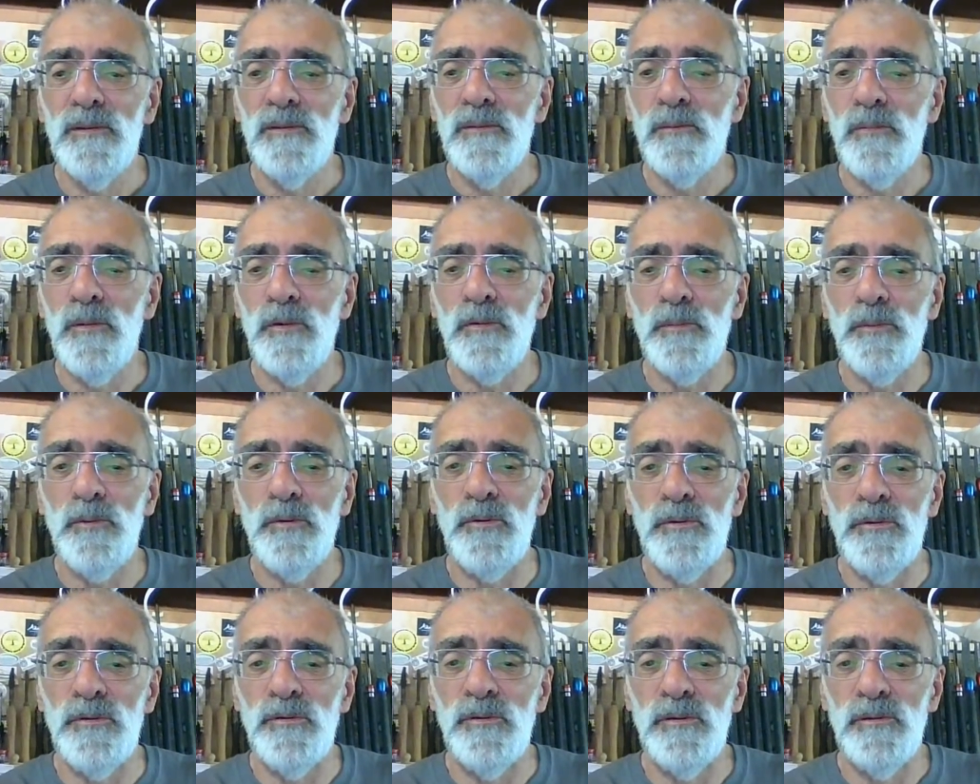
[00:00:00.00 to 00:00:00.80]
My
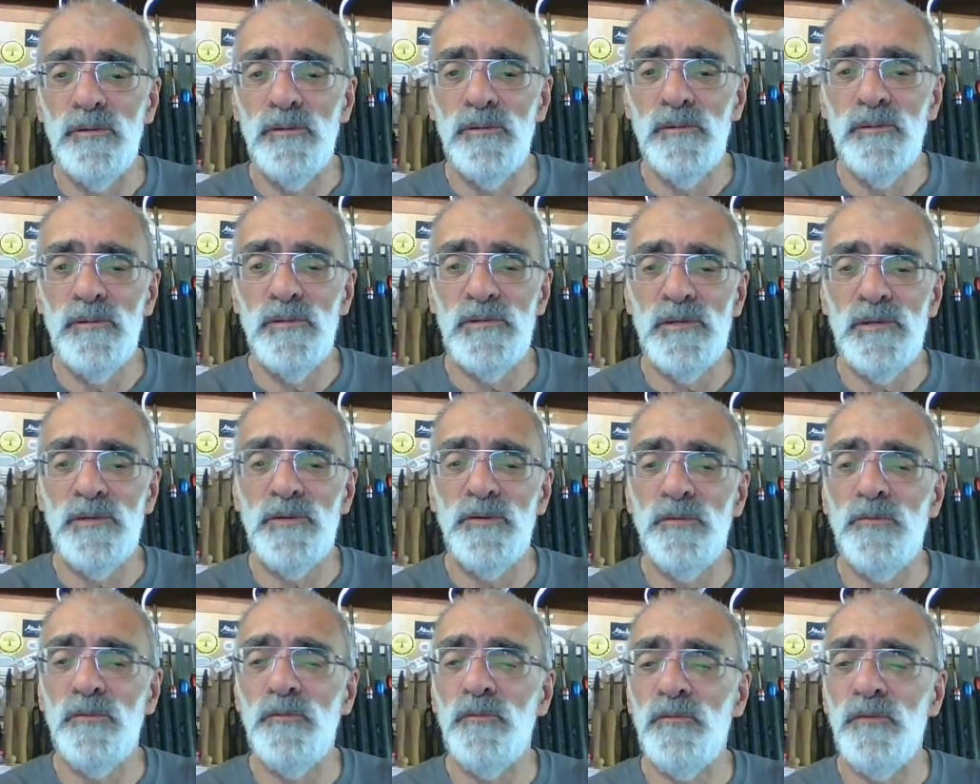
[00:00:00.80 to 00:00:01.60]
word, there's
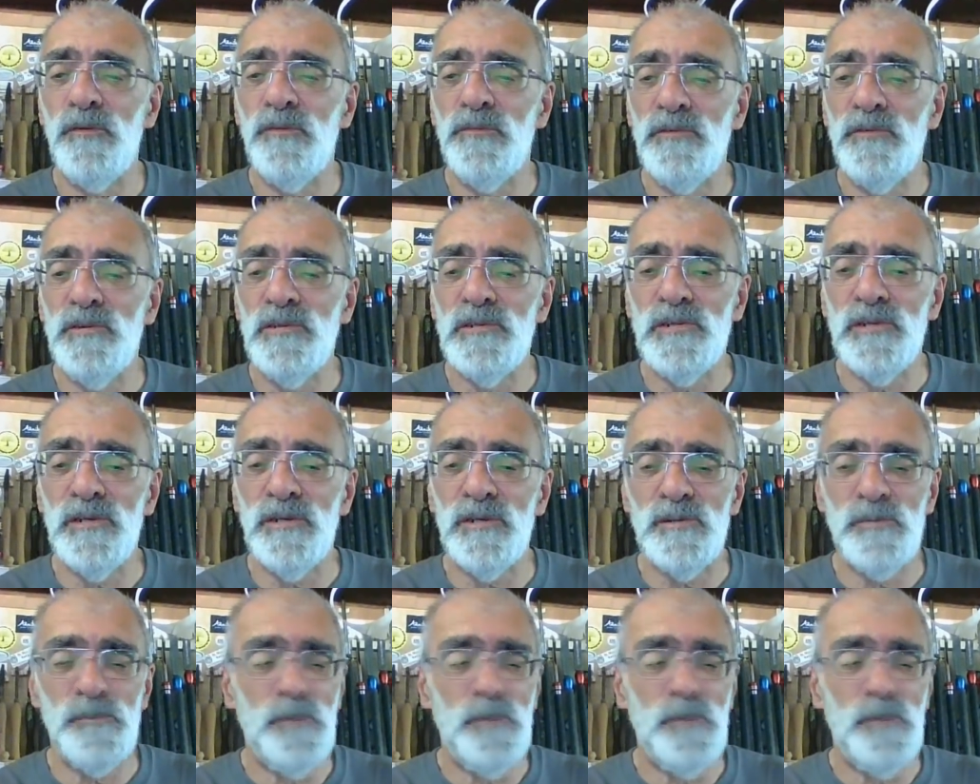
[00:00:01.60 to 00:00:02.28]
156